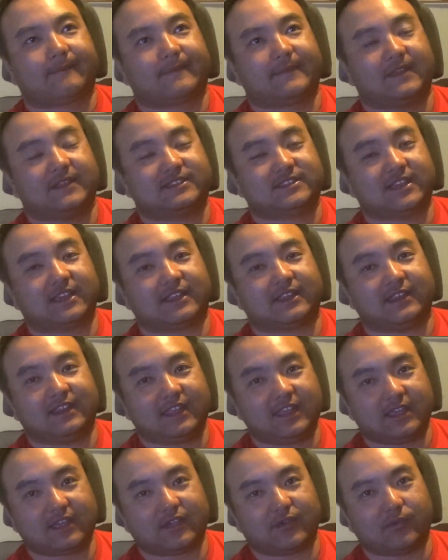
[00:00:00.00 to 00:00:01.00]
the
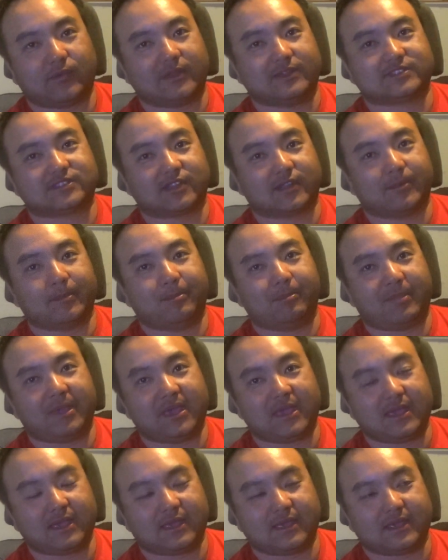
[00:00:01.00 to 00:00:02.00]
technique, what it's going to
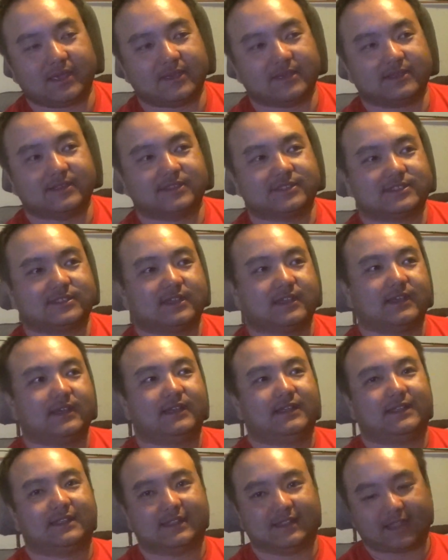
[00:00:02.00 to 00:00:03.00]
be, is
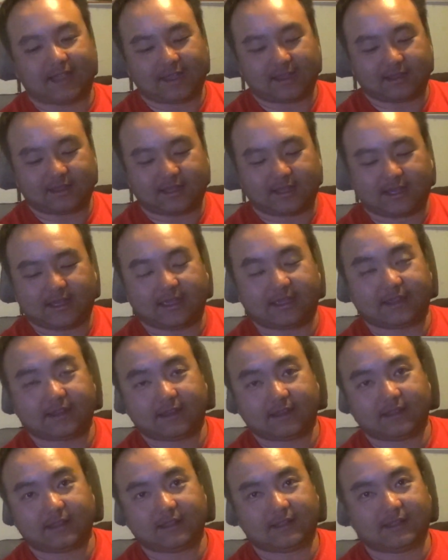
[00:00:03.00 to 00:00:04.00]
light
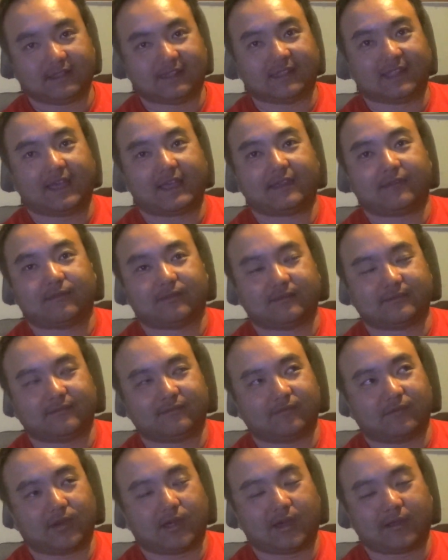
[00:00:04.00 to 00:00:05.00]
line, light
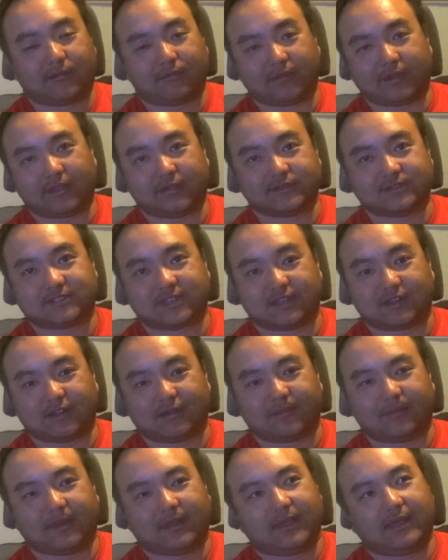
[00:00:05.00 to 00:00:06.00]
rod and reel
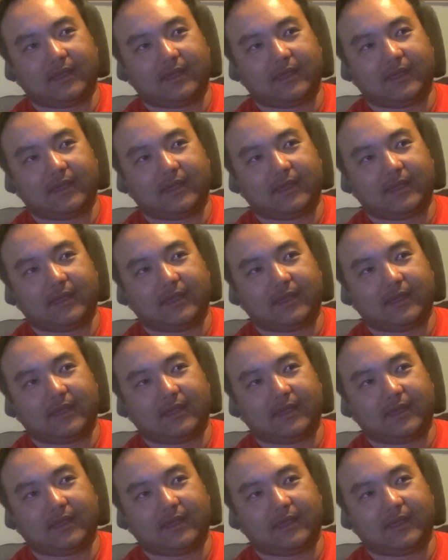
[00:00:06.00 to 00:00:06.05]
setup,